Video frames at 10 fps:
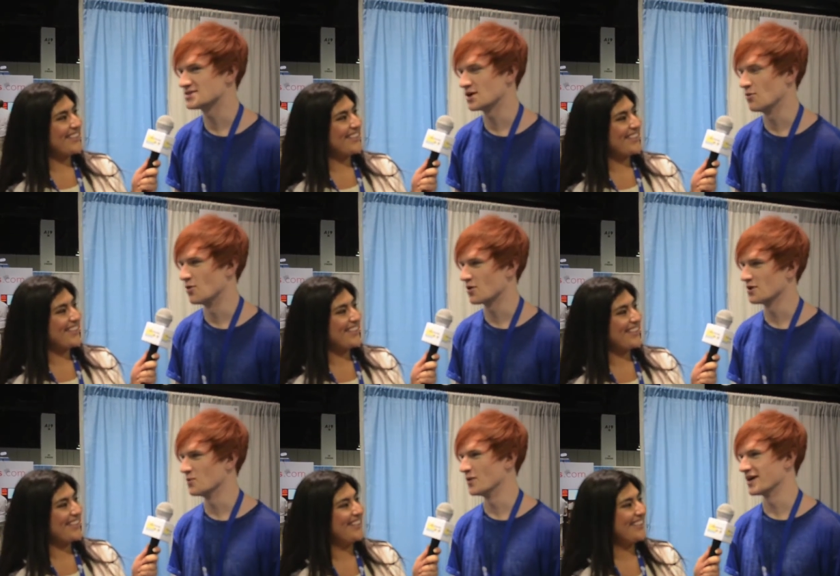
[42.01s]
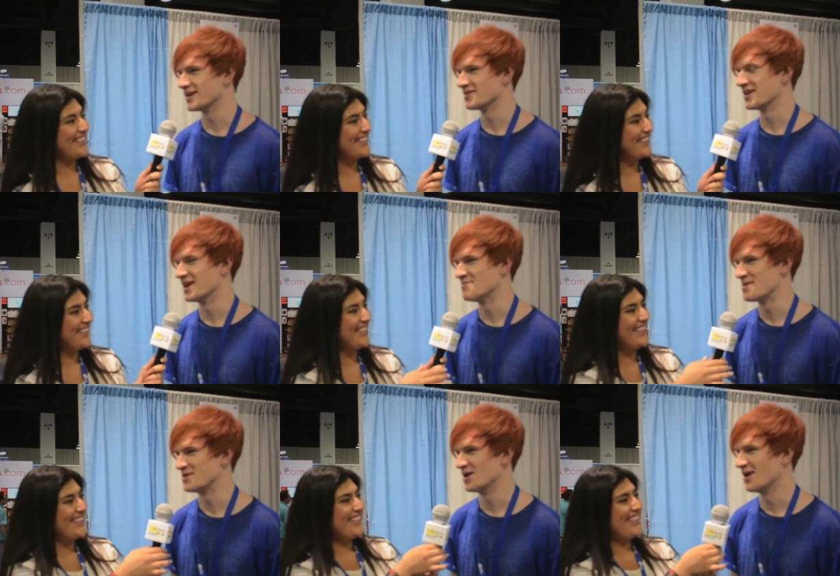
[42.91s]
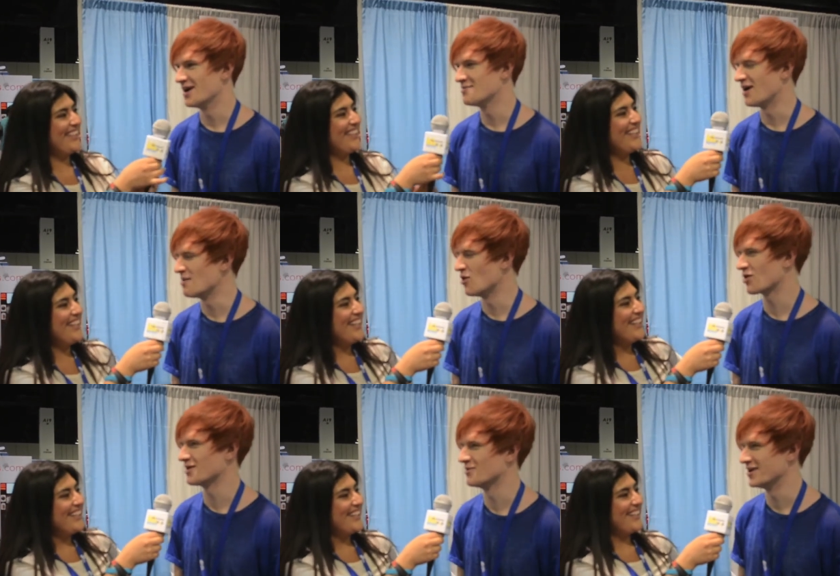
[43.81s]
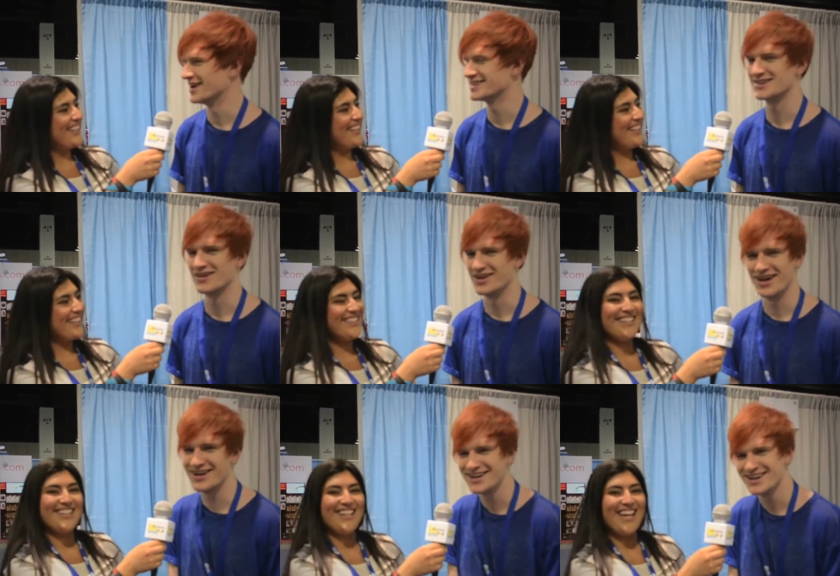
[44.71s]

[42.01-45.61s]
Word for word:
Speaker 1: he's so awkward and weird that maybe not. But I'm awkward and weird, so I don't know.